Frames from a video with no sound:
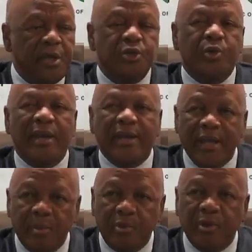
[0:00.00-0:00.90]
to
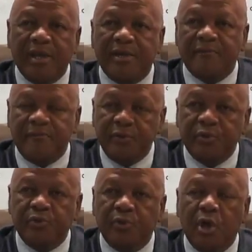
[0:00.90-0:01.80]
enable a
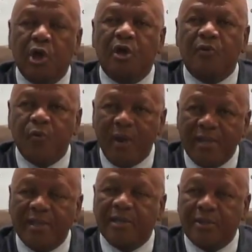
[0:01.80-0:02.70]
review of
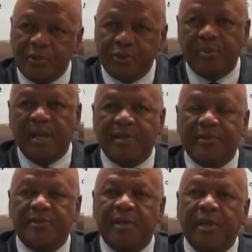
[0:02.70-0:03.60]
whether those
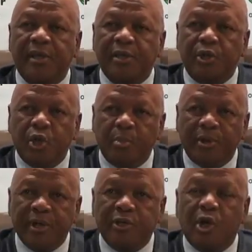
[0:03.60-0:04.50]
plans
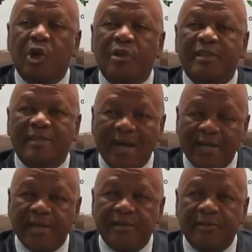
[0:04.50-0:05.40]
incorporate all the
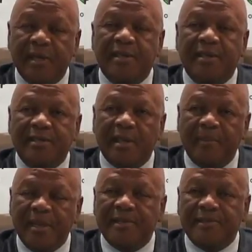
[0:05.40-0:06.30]
targets that are
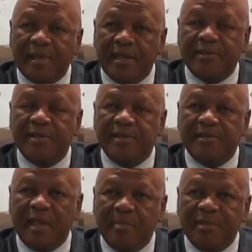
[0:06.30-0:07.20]
being set in
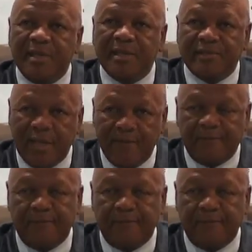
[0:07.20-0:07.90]
this MTSF.